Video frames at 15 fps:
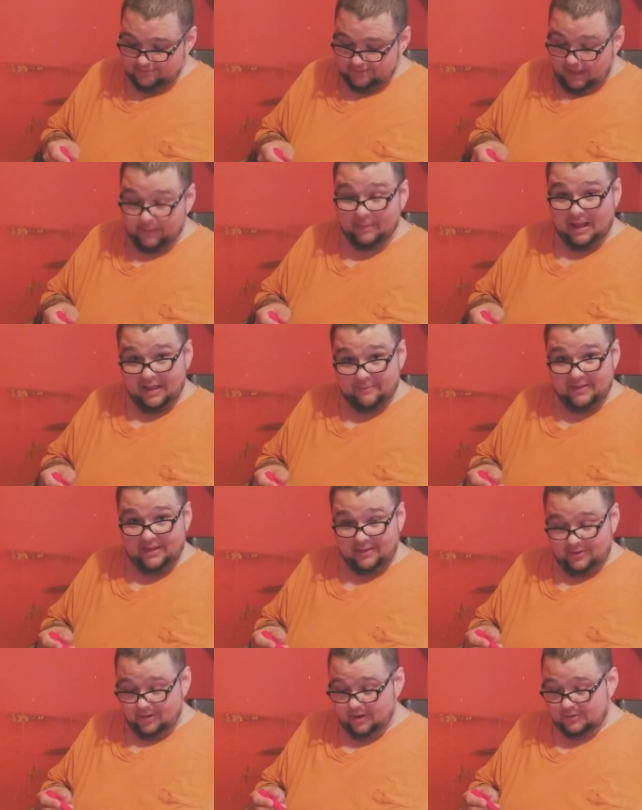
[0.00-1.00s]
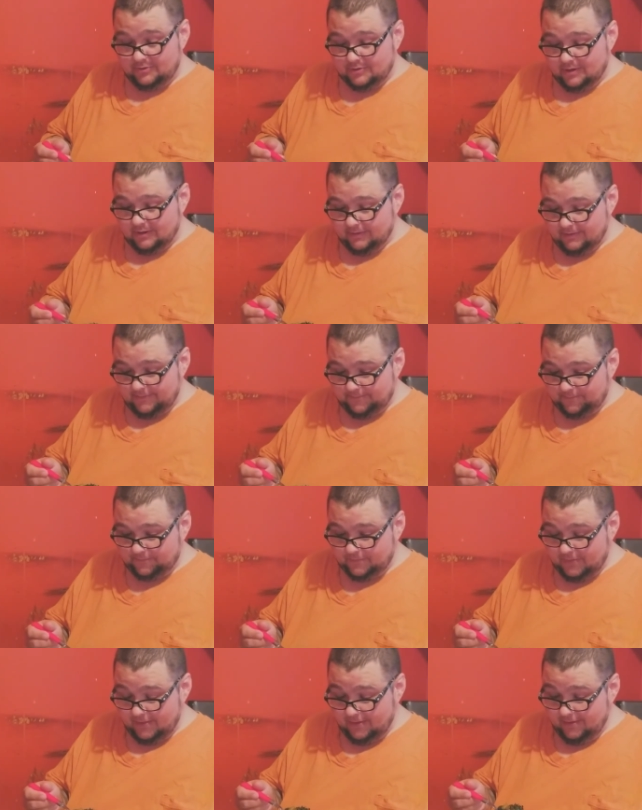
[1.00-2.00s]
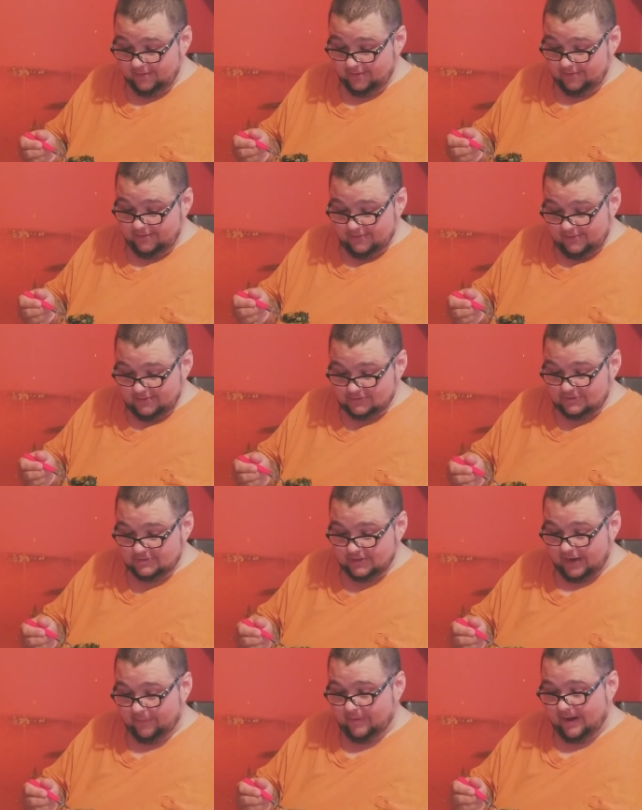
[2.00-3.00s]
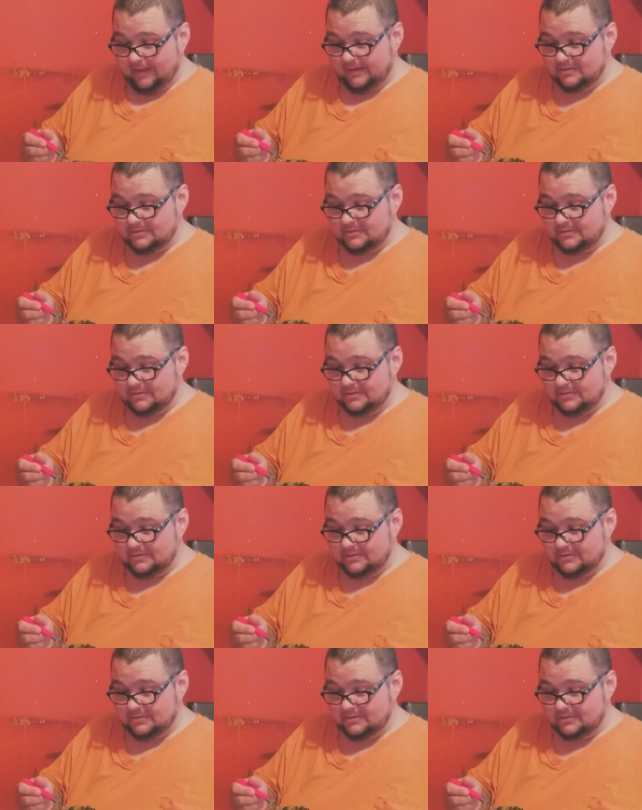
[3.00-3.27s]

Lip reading: I might be cook drunk. Try to buy these